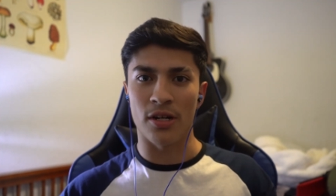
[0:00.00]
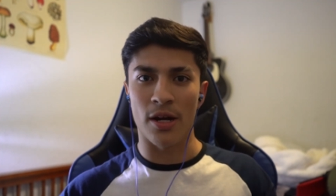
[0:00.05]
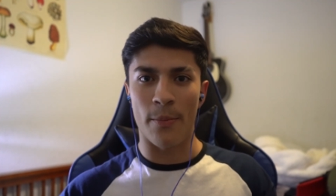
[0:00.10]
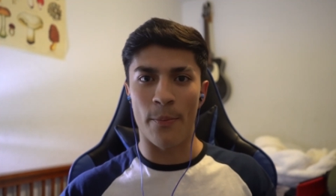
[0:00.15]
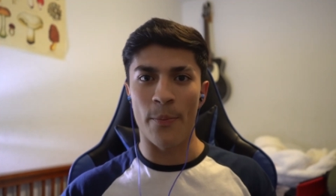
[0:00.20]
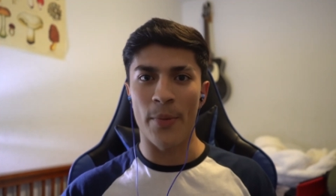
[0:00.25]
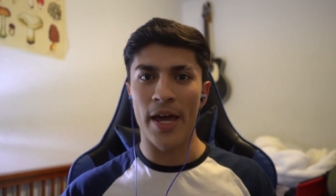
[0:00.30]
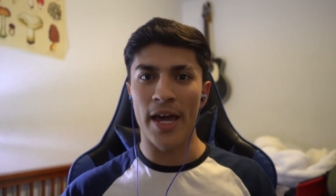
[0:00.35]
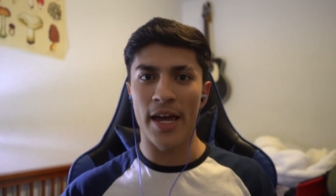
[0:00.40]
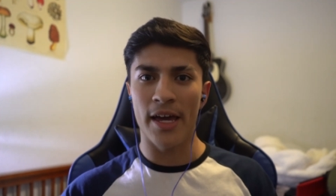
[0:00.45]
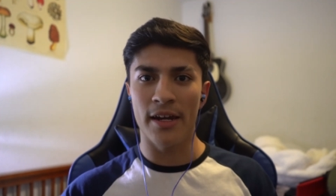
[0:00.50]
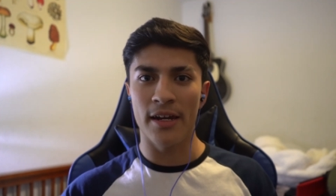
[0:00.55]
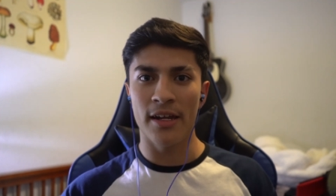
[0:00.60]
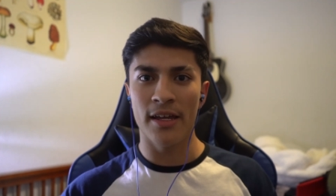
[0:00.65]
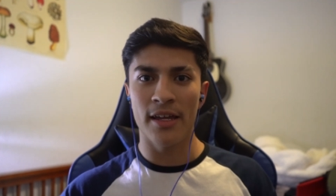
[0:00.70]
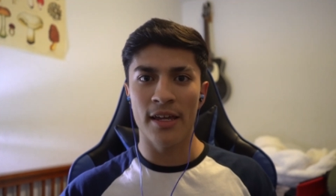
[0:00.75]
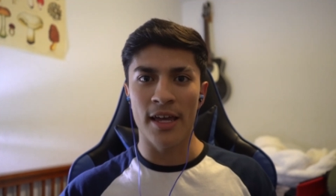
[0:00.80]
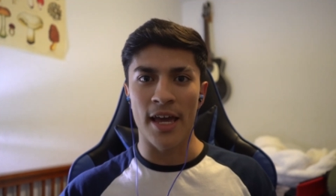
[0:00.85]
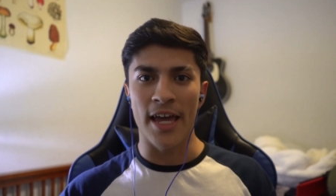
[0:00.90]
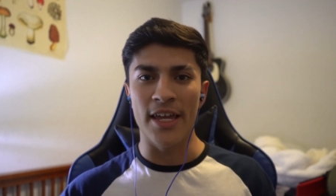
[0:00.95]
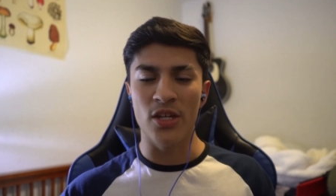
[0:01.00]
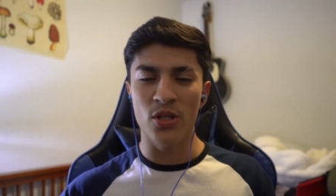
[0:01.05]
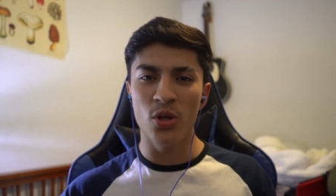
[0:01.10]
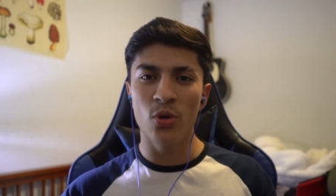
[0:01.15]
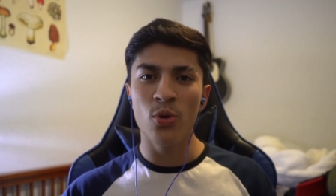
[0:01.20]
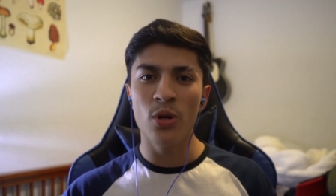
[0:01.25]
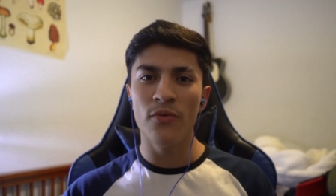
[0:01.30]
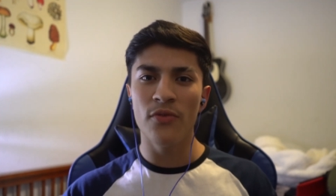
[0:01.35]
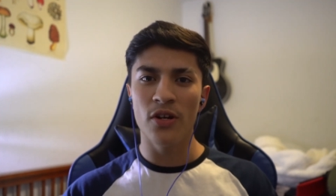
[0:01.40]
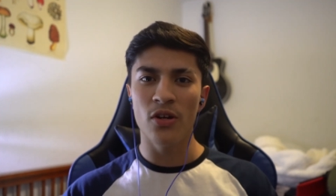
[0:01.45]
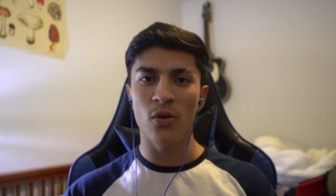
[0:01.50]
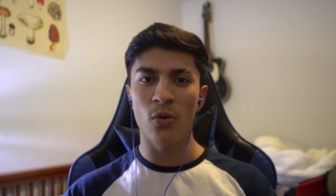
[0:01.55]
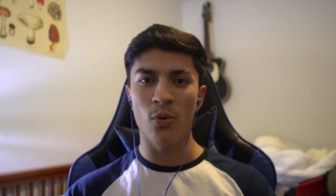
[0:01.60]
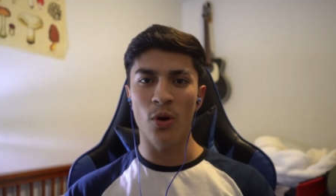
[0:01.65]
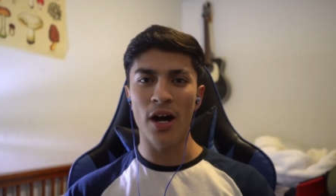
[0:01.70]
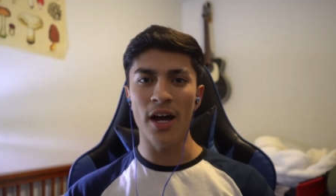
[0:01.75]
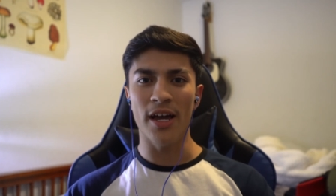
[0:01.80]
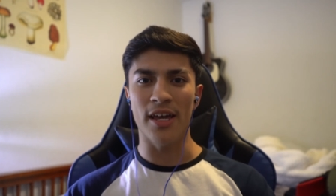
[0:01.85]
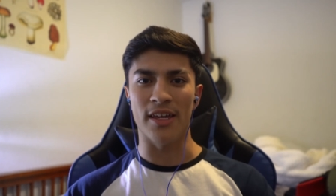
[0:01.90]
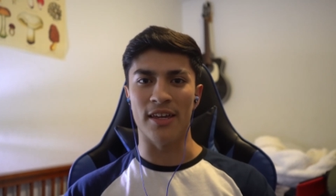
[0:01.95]
a man, and you don't even know
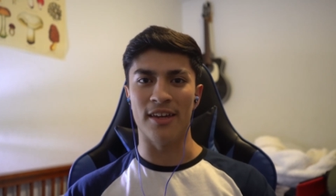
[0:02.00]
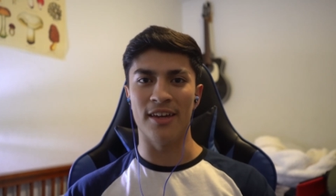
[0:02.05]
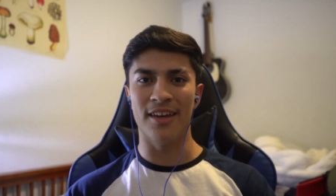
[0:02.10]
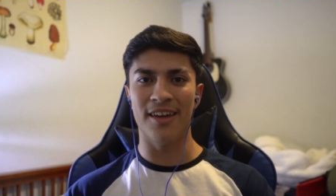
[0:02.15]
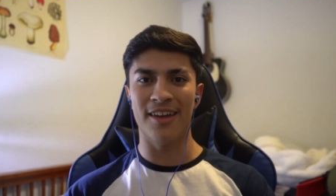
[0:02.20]
why.